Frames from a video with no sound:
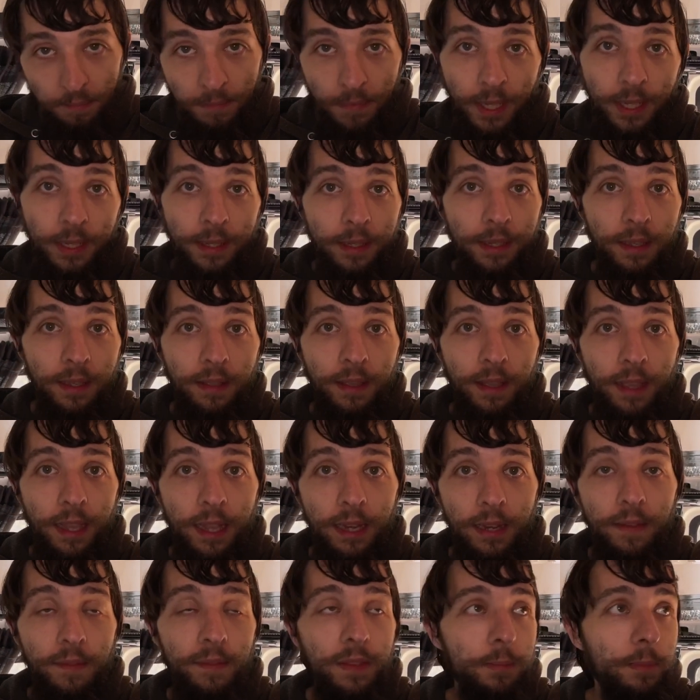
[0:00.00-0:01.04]

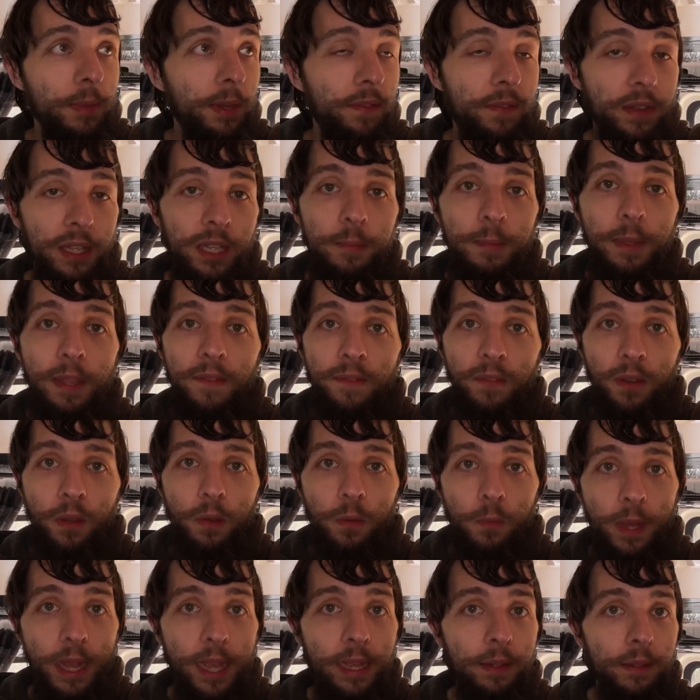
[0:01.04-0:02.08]
and if you've been following me for a
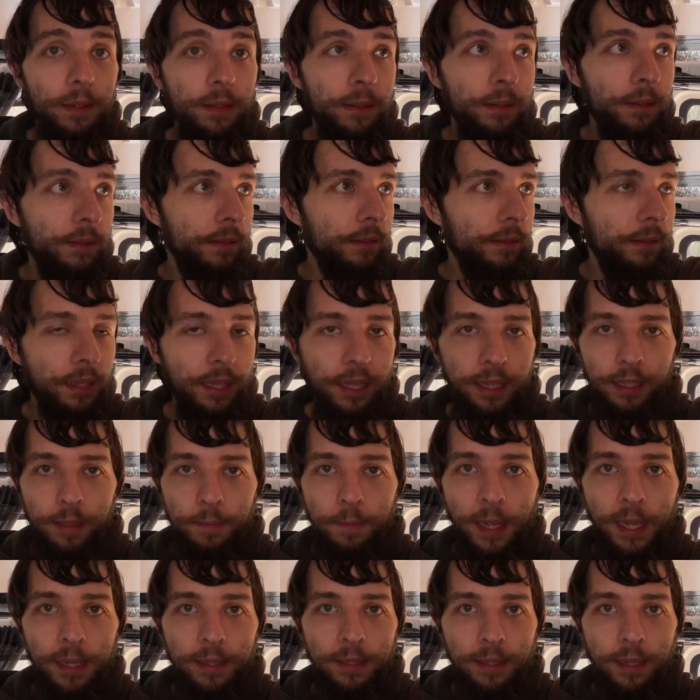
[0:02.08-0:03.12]
while, like the
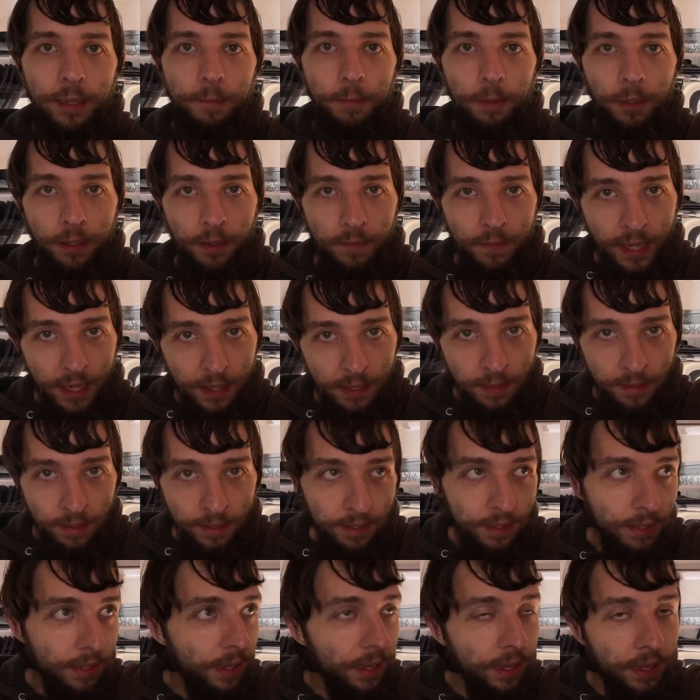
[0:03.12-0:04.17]
past couple of
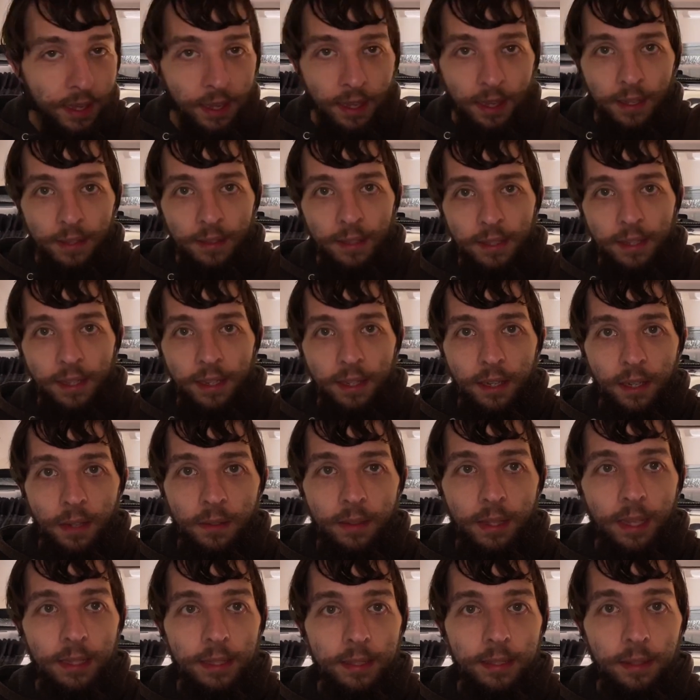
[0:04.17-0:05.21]
years, then you know
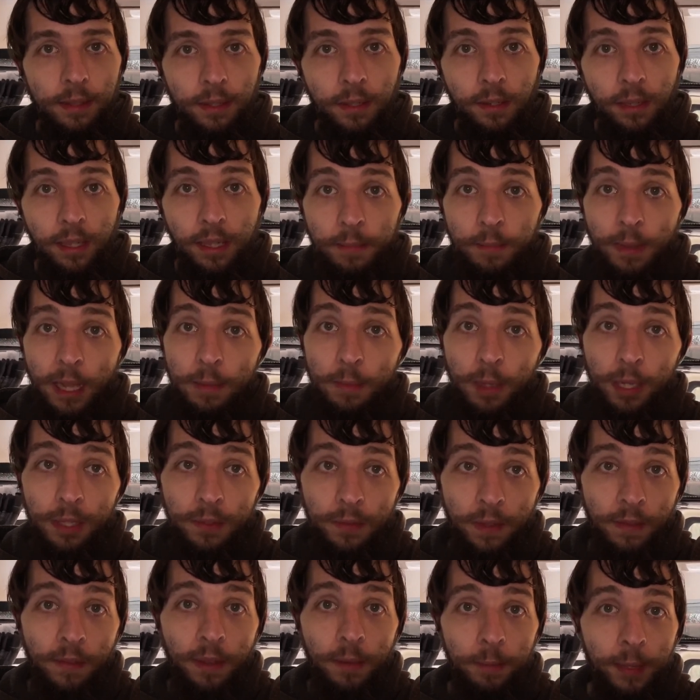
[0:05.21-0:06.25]
that's literally my most
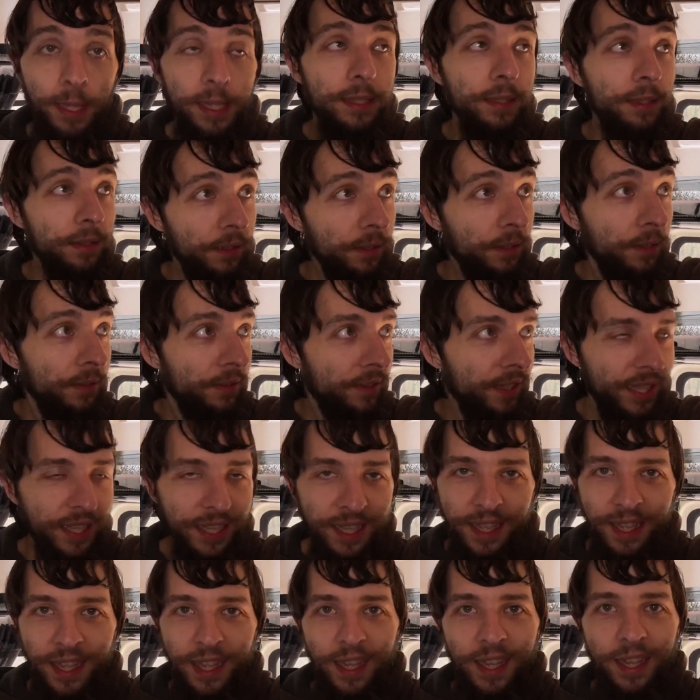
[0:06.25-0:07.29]
favorite place on Earth.
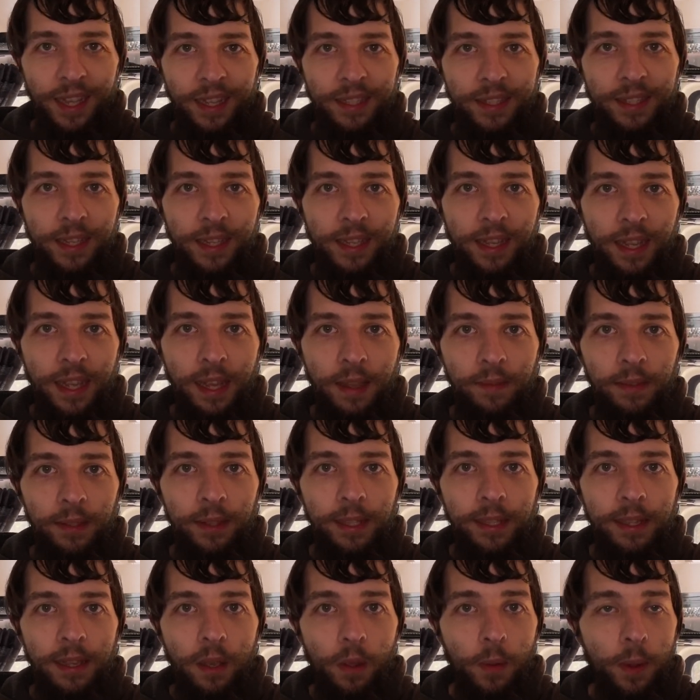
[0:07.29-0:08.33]
It's like a
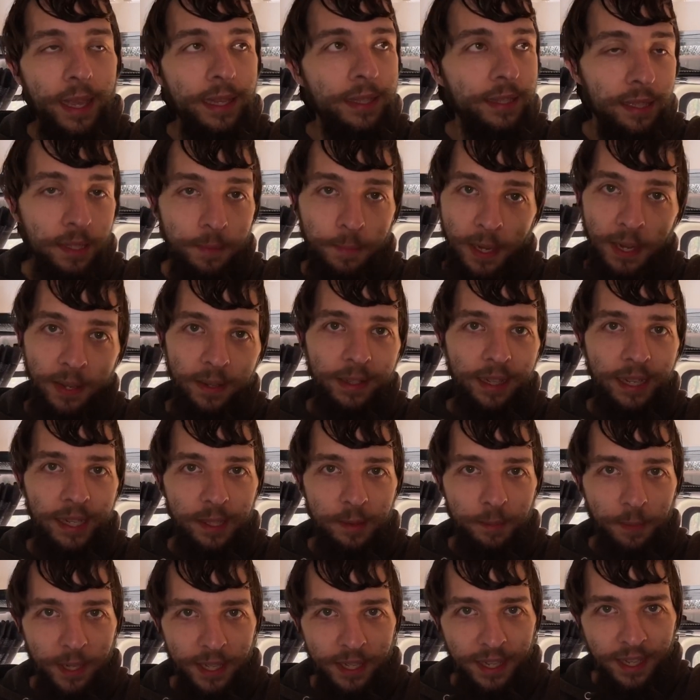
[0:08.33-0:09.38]
heavenly oasis
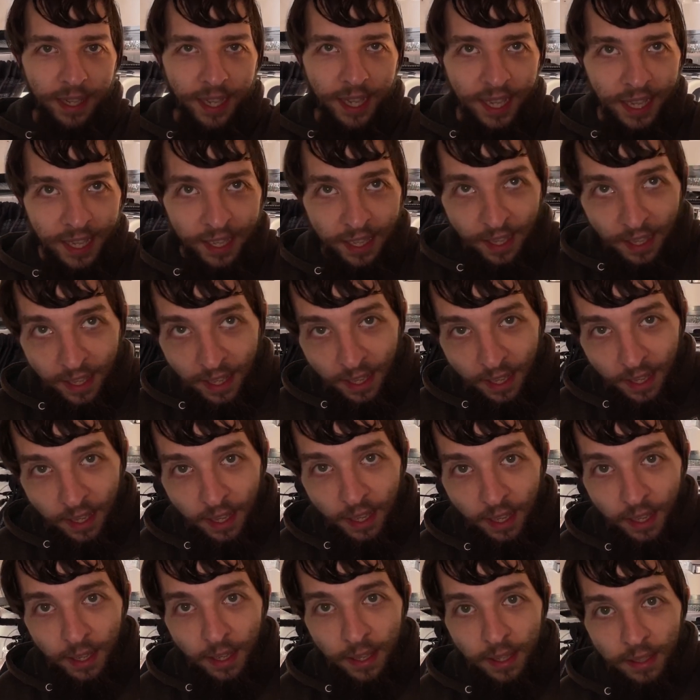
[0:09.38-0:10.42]
paradise, buddy.
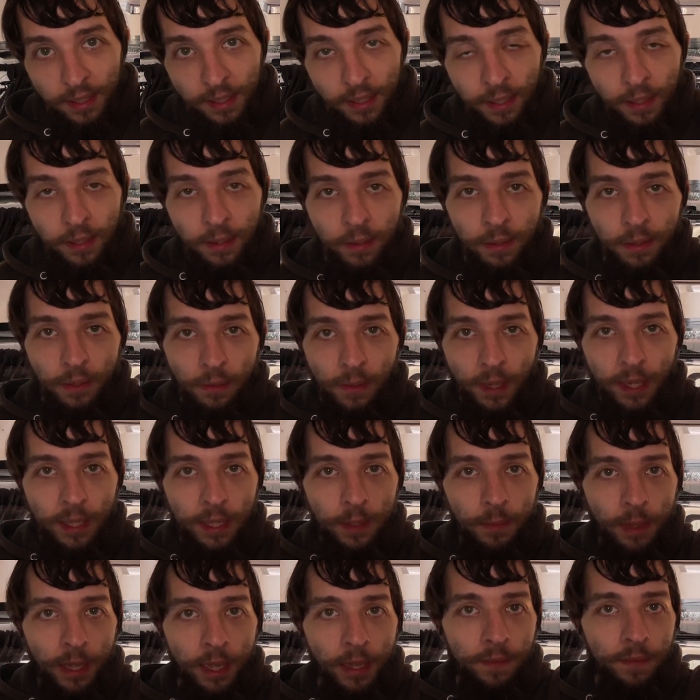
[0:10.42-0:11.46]
So the
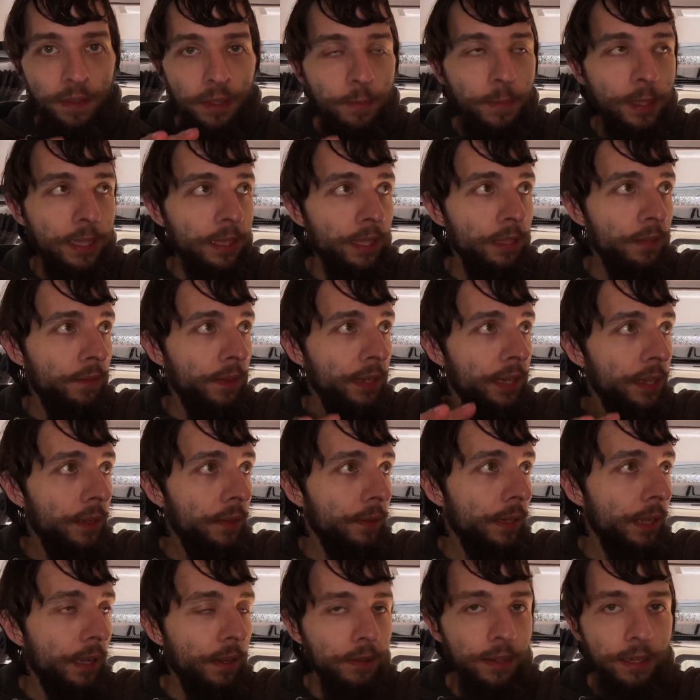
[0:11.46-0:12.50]
reason why I'm filming this video
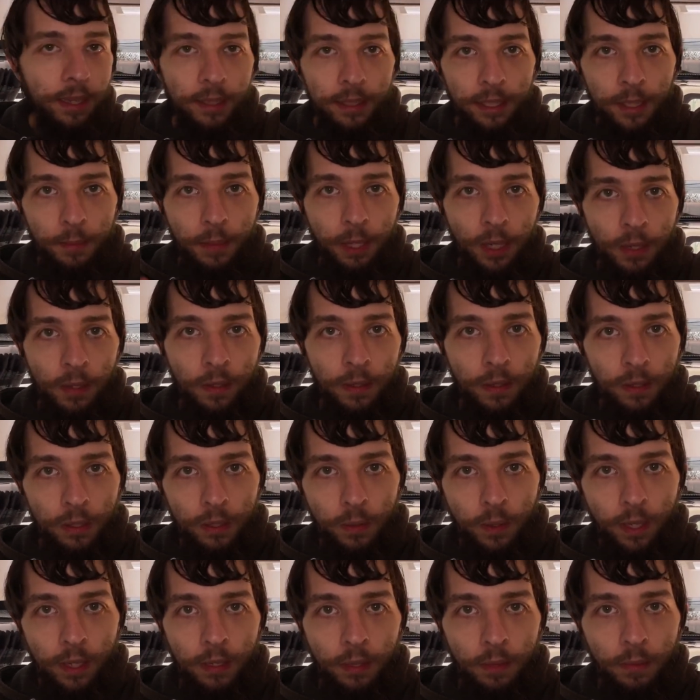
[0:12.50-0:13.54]
now and not tomorrow, the
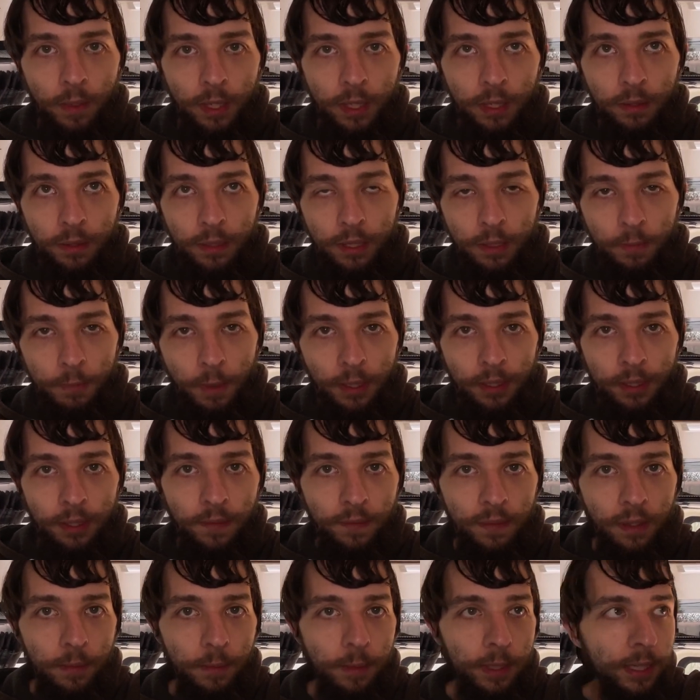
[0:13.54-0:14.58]
12th, which I was supposed to
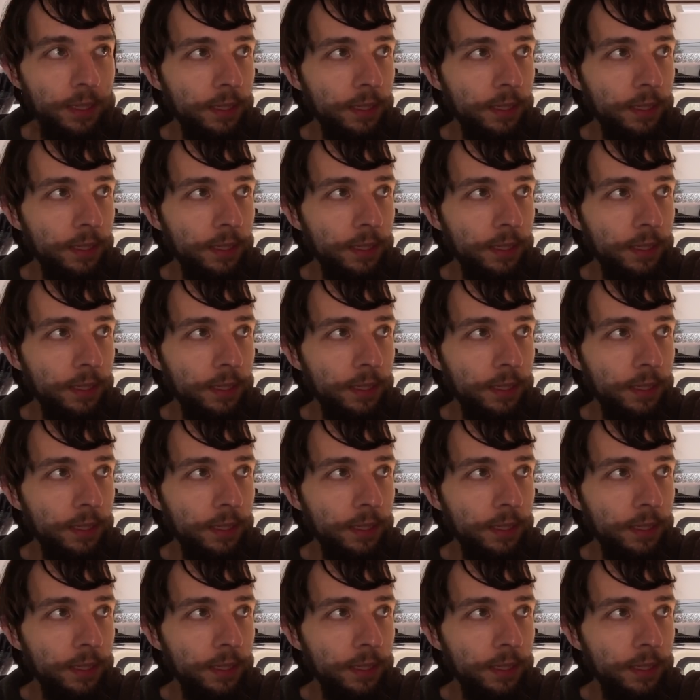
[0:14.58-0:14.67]
film it